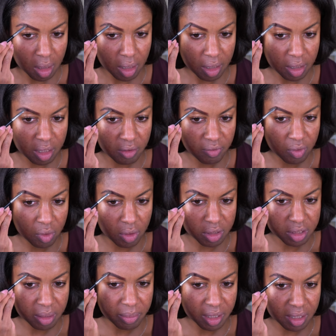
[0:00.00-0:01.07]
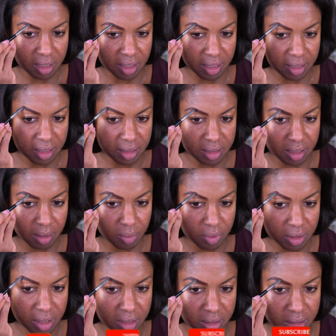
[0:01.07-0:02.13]
And then of course I'm going to clean this up
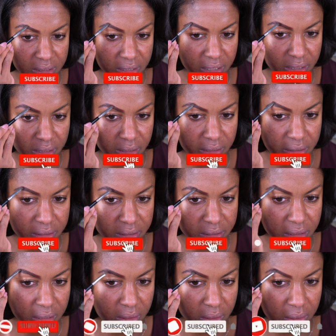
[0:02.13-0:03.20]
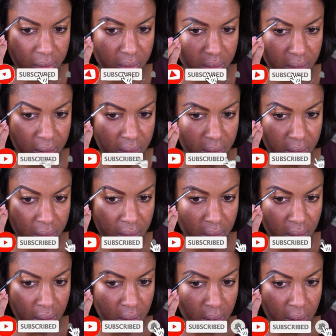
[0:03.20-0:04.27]
with concealer, so
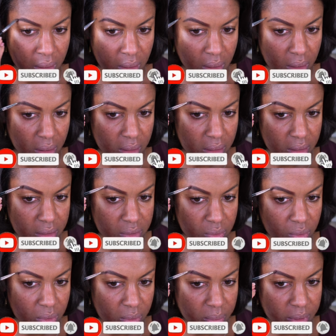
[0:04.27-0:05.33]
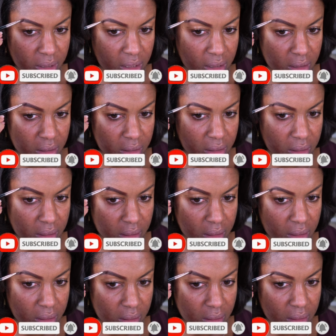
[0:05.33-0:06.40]
this will be
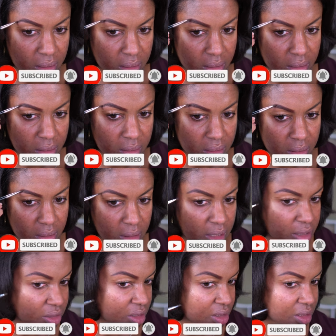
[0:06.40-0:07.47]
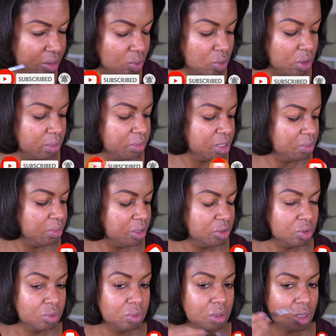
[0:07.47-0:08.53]
good. I just didn't want them to be
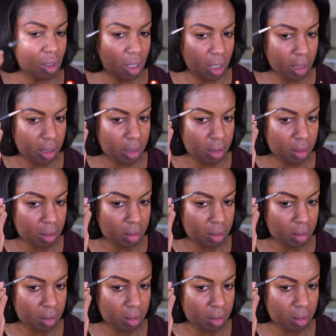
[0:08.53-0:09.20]
too dark.